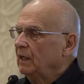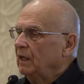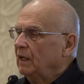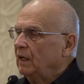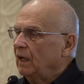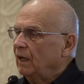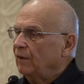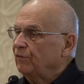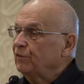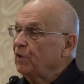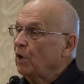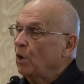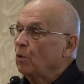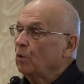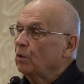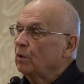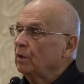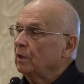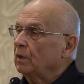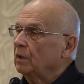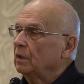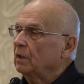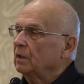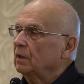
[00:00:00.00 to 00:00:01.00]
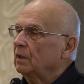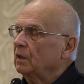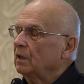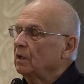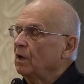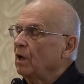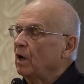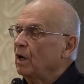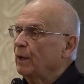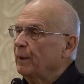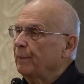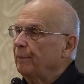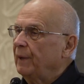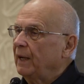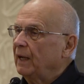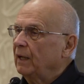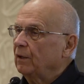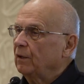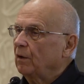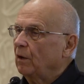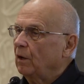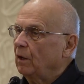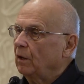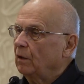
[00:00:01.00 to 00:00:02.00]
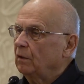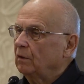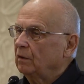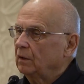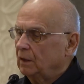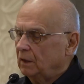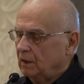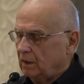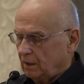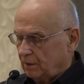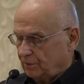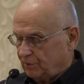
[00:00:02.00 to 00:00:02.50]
I've talked a lot about our